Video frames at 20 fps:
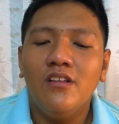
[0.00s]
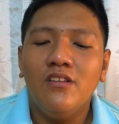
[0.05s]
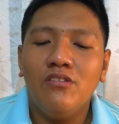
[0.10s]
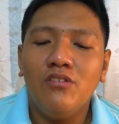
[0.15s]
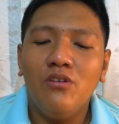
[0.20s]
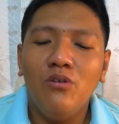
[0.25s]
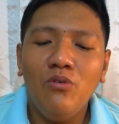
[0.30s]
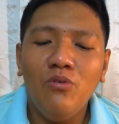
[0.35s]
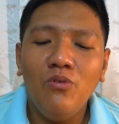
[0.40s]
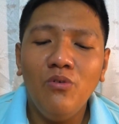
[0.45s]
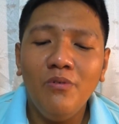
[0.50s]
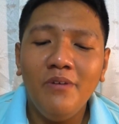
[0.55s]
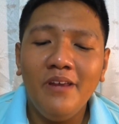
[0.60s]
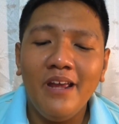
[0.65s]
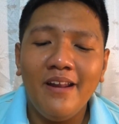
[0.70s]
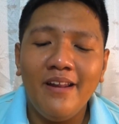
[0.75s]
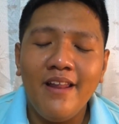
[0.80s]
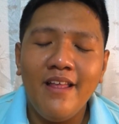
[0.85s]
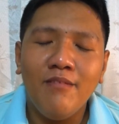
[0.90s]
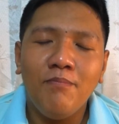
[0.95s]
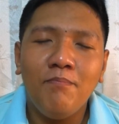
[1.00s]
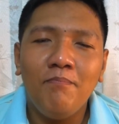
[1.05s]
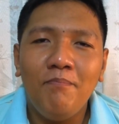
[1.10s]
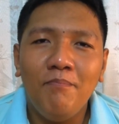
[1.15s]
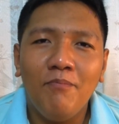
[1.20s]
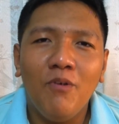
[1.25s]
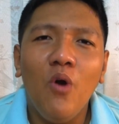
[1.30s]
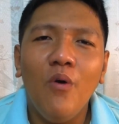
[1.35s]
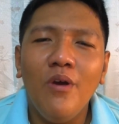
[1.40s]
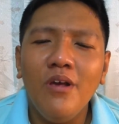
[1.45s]
So get, let,
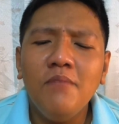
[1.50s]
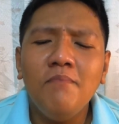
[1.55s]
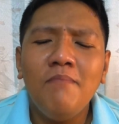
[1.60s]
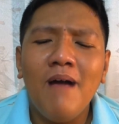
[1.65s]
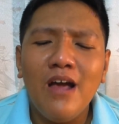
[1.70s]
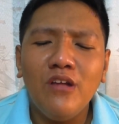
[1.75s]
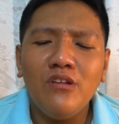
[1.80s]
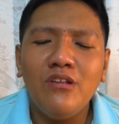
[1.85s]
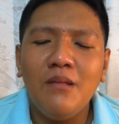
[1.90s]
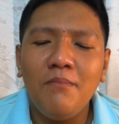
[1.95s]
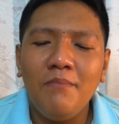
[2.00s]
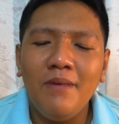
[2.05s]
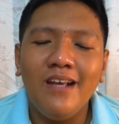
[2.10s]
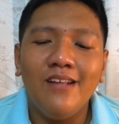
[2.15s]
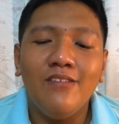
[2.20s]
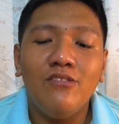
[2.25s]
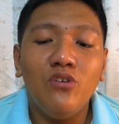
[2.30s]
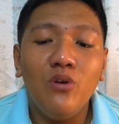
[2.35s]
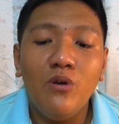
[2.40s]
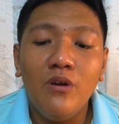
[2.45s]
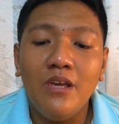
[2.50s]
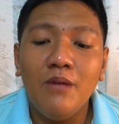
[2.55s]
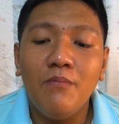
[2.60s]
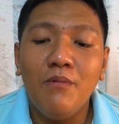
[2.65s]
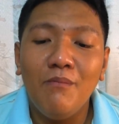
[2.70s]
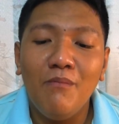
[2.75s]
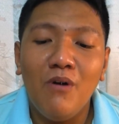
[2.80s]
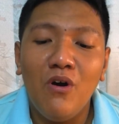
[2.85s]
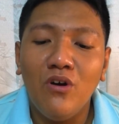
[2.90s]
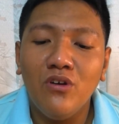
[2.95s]
going back to the Mikatsuki
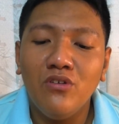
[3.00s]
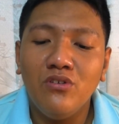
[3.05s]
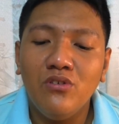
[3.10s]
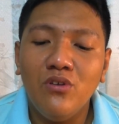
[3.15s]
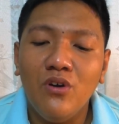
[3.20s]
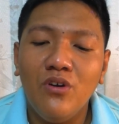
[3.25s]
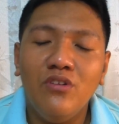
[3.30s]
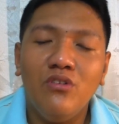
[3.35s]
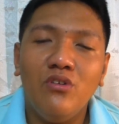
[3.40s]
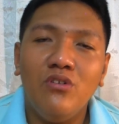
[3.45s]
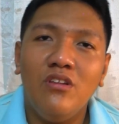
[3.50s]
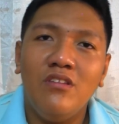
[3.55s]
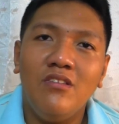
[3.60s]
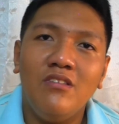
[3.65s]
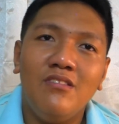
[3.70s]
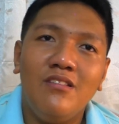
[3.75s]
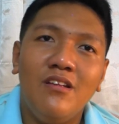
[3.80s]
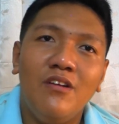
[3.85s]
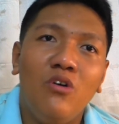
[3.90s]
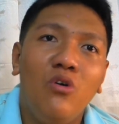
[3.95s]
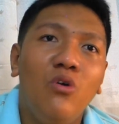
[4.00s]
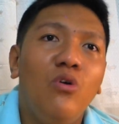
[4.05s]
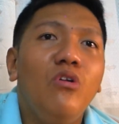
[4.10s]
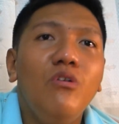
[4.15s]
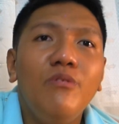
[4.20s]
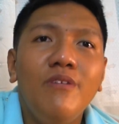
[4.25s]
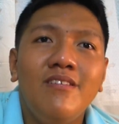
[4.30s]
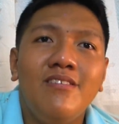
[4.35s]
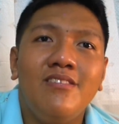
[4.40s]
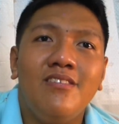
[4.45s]
Momoko store, so this is the
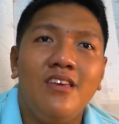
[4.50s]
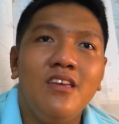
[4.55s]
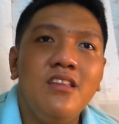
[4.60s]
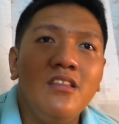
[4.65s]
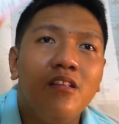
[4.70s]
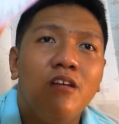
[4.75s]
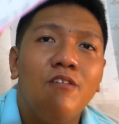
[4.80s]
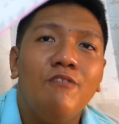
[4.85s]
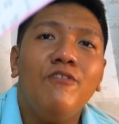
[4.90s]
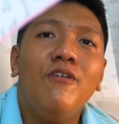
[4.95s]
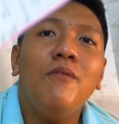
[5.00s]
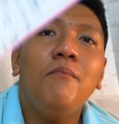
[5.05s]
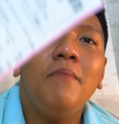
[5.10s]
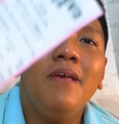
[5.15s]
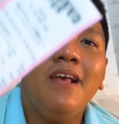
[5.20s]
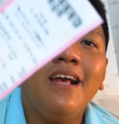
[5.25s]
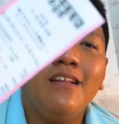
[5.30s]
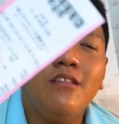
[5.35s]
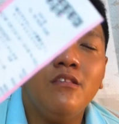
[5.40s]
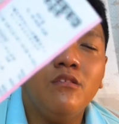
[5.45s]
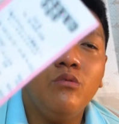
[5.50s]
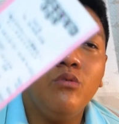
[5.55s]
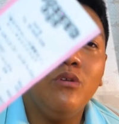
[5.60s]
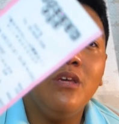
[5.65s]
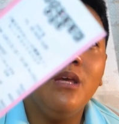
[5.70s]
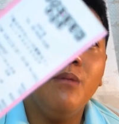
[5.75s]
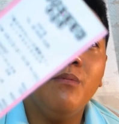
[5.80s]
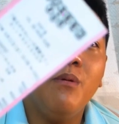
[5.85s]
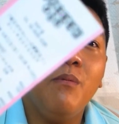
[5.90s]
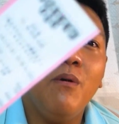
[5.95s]
whole receipt from
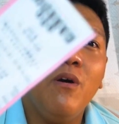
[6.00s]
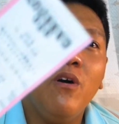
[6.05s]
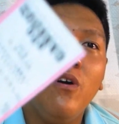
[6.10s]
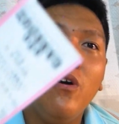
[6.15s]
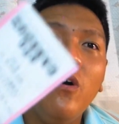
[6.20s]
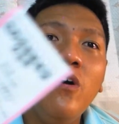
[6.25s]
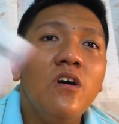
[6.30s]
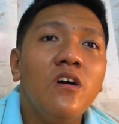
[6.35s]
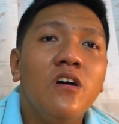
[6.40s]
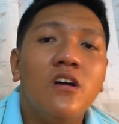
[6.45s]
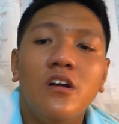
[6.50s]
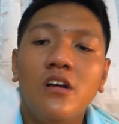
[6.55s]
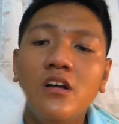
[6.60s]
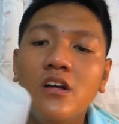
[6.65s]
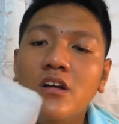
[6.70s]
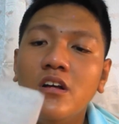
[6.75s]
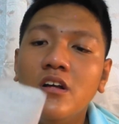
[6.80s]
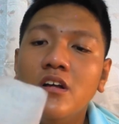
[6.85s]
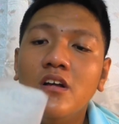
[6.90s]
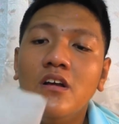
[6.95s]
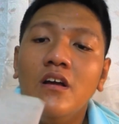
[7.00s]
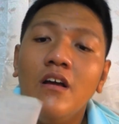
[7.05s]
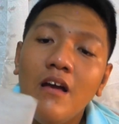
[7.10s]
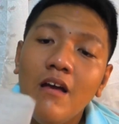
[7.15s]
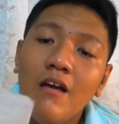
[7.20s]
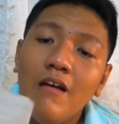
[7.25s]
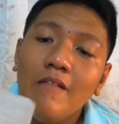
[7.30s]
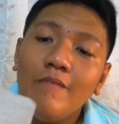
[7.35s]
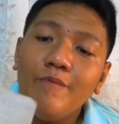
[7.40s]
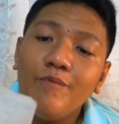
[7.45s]
Mikatsuki Momoko.
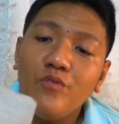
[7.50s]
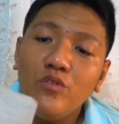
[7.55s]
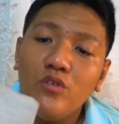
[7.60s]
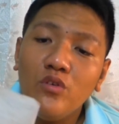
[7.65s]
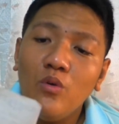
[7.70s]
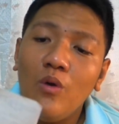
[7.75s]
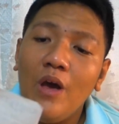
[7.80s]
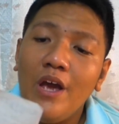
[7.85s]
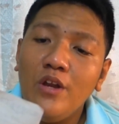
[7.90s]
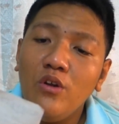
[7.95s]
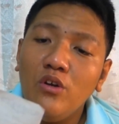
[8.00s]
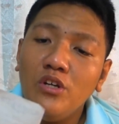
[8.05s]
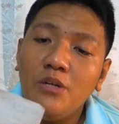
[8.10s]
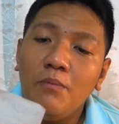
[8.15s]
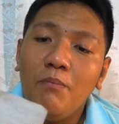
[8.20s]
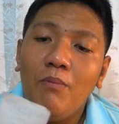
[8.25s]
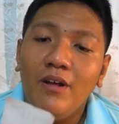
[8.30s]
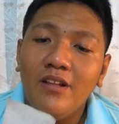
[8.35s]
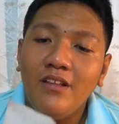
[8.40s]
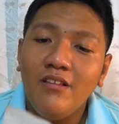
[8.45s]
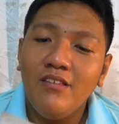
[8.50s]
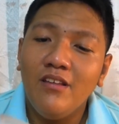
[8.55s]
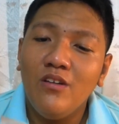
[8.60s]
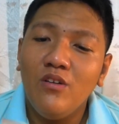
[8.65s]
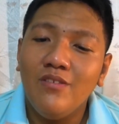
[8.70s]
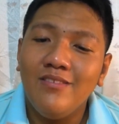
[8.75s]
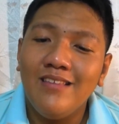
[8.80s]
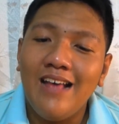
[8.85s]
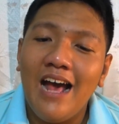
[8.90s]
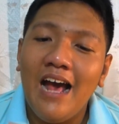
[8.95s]
So I know she bought this in
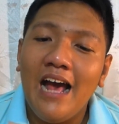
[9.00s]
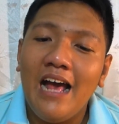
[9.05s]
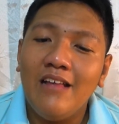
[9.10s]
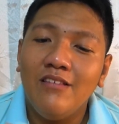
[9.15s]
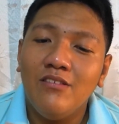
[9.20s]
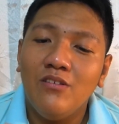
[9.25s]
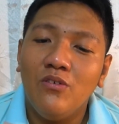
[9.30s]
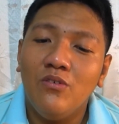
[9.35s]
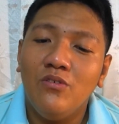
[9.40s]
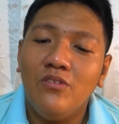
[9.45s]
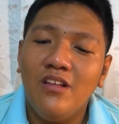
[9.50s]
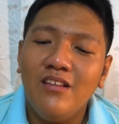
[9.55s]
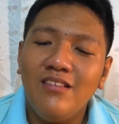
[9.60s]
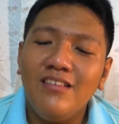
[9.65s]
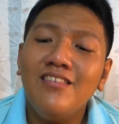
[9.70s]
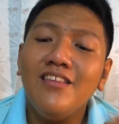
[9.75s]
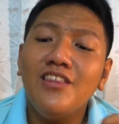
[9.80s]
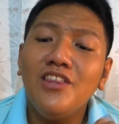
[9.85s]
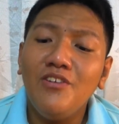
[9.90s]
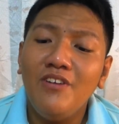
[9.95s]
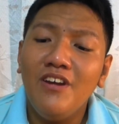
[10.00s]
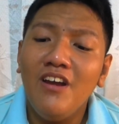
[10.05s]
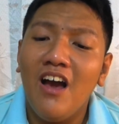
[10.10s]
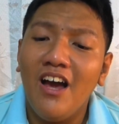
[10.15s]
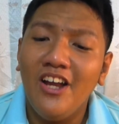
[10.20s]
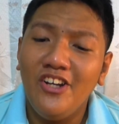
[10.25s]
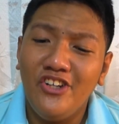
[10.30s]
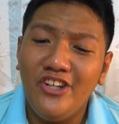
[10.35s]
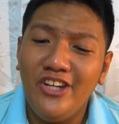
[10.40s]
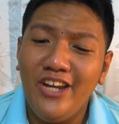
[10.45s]
Osaka, so this is a
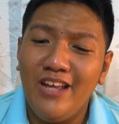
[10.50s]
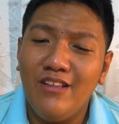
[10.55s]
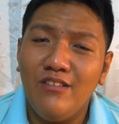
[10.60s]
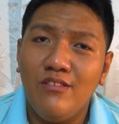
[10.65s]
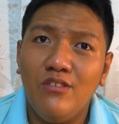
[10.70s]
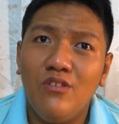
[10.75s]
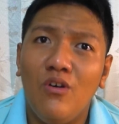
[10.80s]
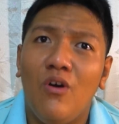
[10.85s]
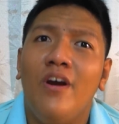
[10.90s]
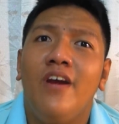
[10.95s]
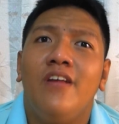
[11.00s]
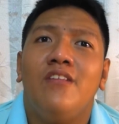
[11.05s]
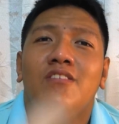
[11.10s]
300 yen store.